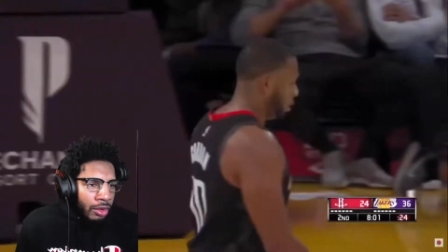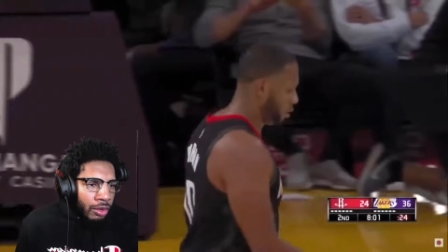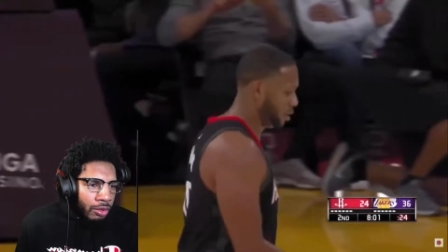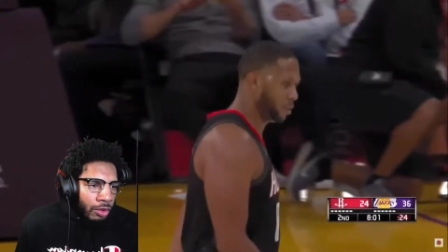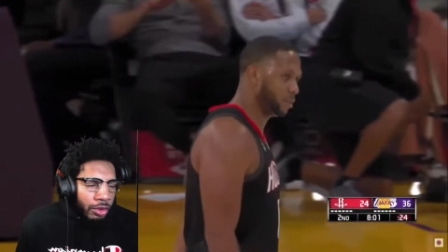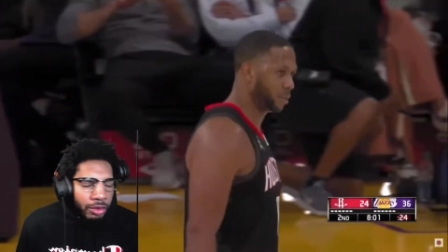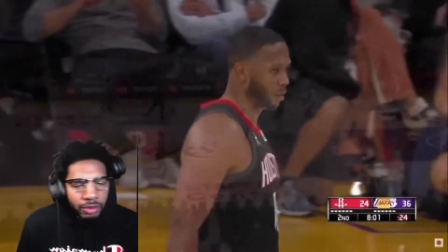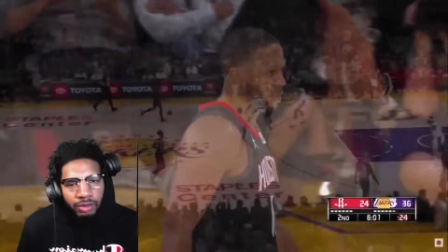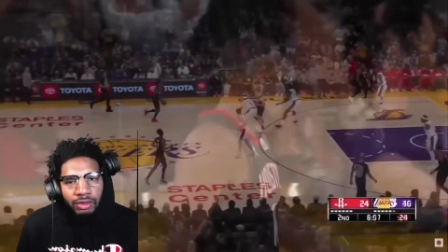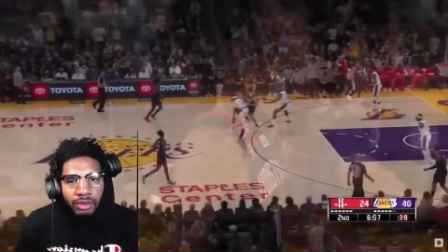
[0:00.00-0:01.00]

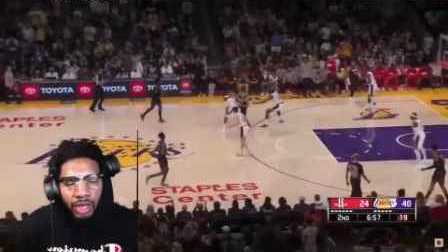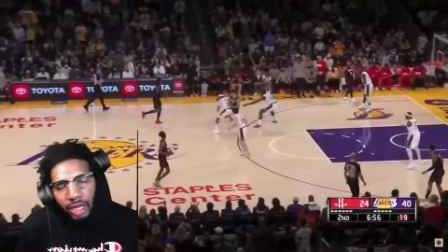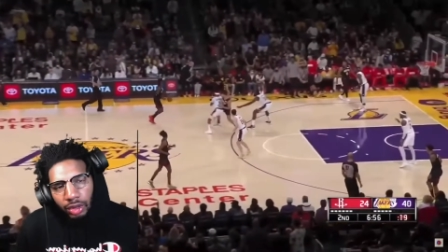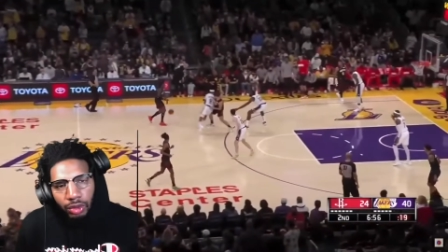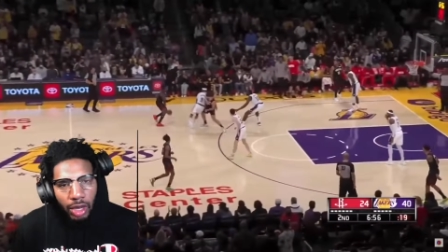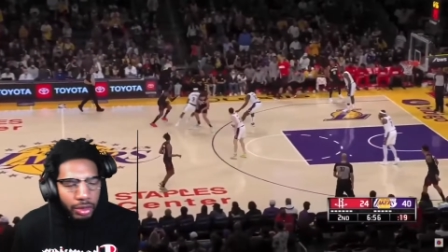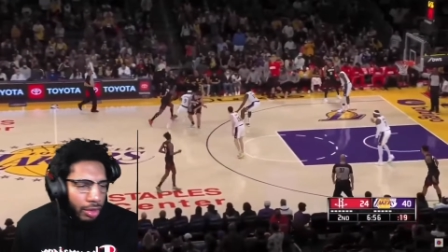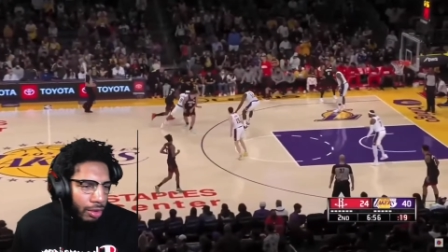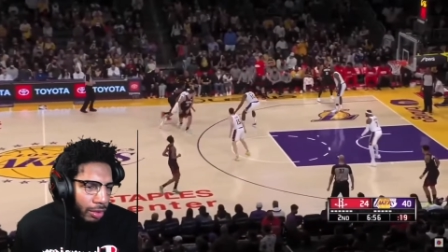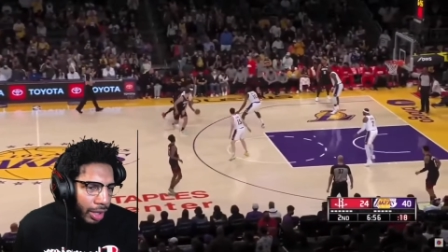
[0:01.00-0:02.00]
Well, not throughout
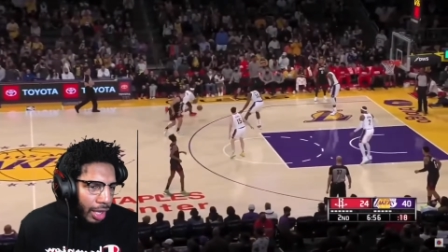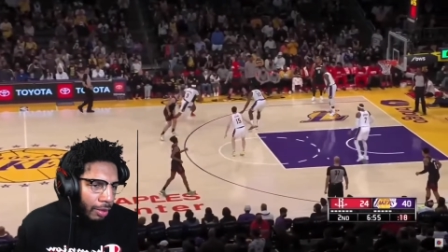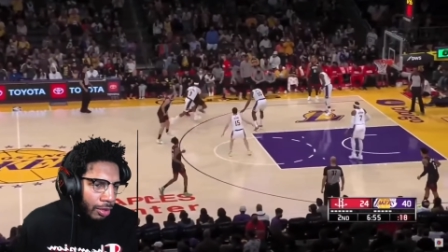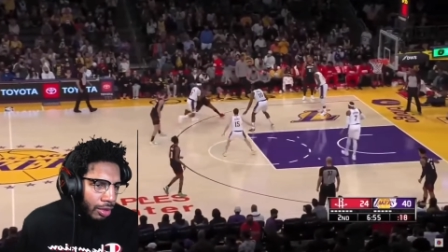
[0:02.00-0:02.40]
the whole game.